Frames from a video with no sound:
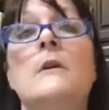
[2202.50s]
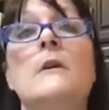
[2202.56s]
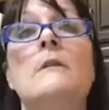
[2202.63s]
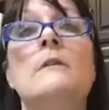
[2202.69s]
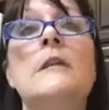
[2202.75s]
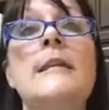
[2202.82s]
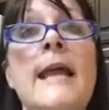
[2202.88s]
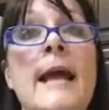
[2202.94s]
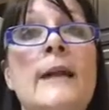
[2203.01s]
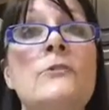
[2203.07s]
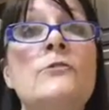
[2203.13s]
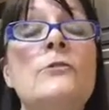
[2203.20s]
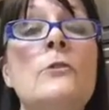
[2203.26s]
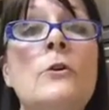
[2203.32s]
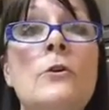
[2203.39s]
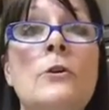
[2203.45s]
The
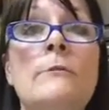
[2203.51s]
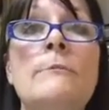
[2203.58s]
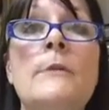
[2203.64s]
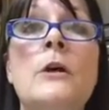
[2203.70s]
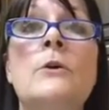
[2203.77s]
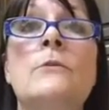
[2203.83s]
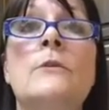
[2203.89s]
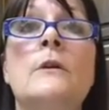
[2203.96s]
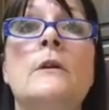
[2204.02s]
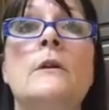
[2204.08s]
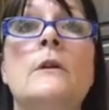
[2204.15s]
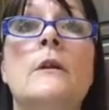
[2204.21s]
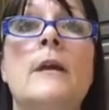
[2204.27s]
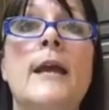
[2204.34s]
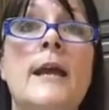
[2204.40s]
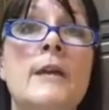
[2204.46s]
natural hormone
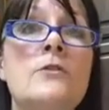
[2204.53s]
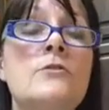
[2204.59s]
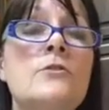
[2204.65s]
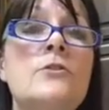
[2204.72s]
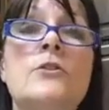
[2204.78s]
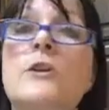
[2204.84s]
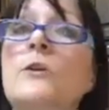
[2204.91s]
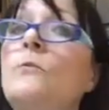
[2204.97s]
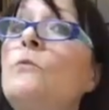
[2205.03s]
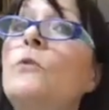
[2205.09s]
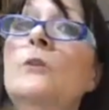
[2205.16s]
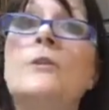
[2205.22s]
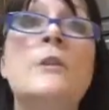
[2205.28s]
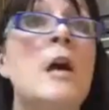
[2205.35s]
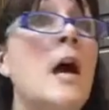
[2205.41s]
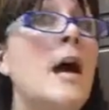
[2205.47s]
estrogen
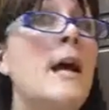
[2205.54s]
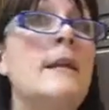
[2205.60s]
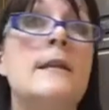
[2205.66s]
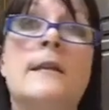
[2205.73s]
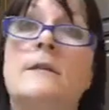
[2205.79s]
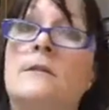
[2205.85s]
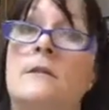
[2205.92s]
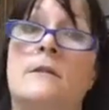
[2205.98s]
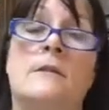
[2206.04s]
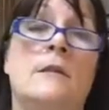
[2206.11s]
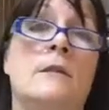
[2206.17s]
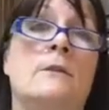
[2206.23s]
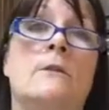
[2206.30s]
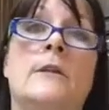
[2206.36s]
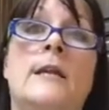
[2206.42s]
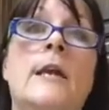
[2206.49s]
will not
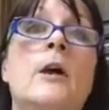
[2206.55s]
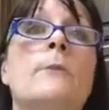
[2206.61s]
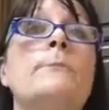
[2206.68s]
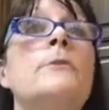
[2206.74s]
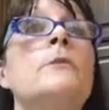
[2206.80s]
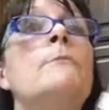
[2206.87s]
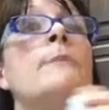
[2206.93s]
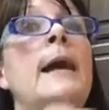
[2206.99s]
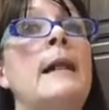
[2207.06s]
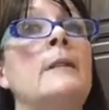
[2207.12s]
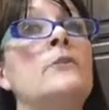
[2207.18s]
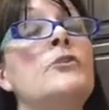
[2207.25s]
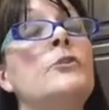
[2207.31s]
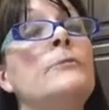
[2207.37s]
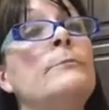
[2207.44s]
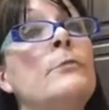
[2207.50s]
necessarily help you
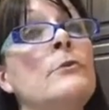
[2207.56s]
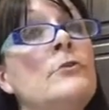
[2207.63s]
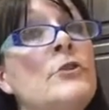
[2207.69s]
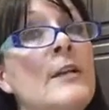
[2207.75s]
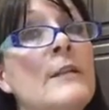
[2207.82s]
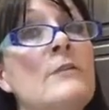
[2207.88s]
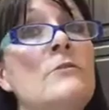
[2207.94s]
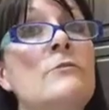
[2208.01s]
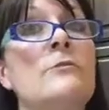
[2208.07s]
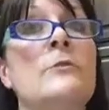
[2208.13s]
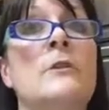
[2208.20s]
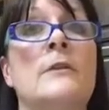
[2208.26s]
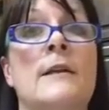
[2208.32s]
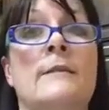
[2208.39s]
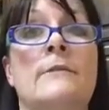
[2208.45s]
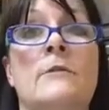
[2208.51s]
balance your
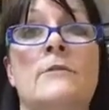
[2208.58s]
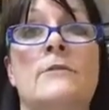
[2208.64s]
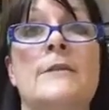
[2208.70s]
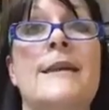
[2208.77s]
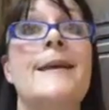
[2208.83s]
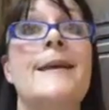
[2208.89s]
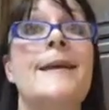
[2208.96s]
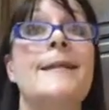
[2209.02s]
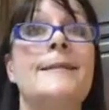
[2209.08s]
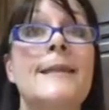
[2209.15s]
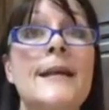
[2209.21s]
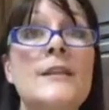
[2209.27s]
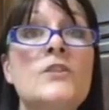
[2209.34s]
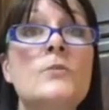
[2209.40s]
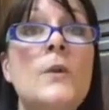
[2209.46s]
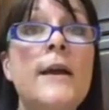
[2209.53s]
progesterone levels.
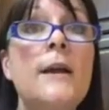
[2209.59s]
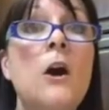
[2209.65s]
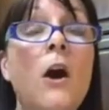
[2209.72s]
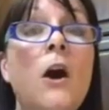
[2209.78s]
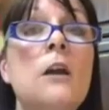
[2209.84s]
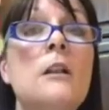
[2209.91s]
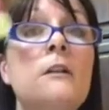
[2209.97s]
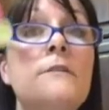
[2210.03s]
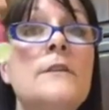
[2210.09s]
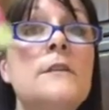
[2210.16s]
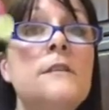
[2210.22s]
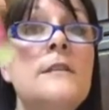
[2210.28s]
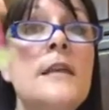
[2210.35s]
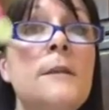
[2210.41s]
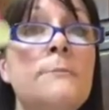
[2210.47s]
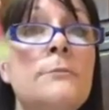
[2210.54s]
That's why all of
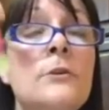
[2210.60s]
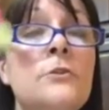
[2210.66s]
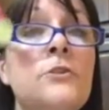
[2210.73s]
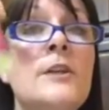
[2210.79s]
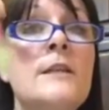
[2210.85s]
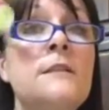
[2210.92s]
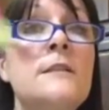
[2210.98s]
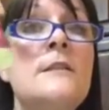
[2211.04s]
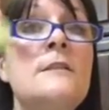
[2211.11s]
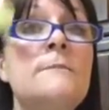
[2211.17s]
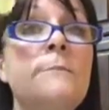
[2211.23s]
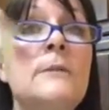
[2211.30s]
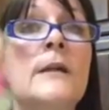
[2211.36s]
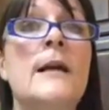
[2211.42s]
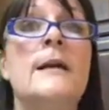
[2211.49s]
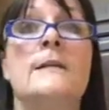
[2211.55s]
us need Progessence
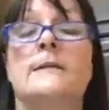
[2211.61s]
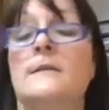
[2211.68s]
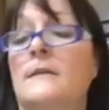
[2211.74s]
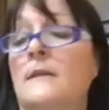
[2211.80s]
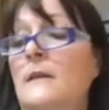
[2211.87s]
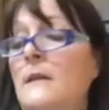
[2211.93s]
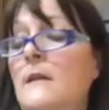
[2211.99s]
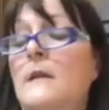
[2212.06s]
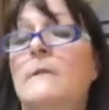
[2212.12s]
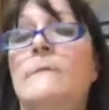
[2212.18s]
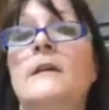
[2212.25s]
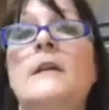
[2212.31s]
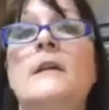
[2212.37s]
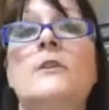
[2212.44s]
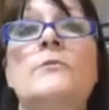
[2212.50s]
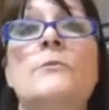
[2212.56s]
Plus,
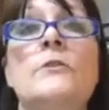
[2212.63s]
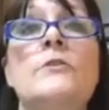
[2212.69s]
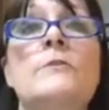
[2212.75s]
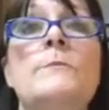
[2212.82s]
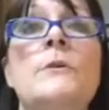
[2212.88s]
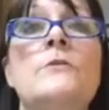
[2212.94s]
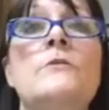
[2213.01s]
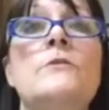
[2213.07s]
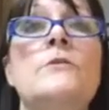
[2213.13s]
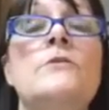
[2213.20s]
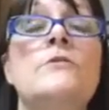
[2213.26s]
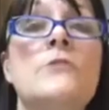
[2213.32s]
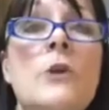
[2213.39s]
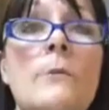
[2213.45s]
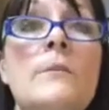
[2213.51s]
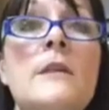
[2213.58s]
because we're exposed to
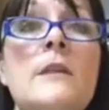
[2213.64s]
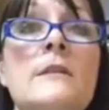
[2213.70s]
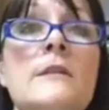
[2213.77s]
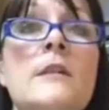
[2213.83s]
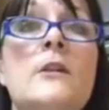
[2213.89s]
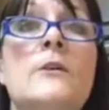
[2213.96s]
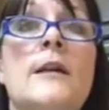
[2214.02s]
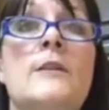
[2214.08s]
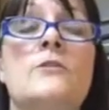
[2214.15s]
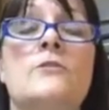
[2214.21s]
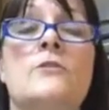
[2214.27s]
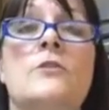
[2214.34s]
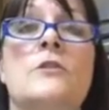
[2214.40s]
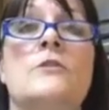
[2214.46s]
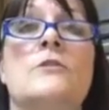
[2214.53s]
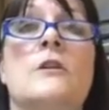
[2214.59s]
so many
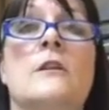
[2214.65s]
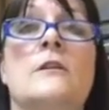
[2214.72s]
xenoestrogens all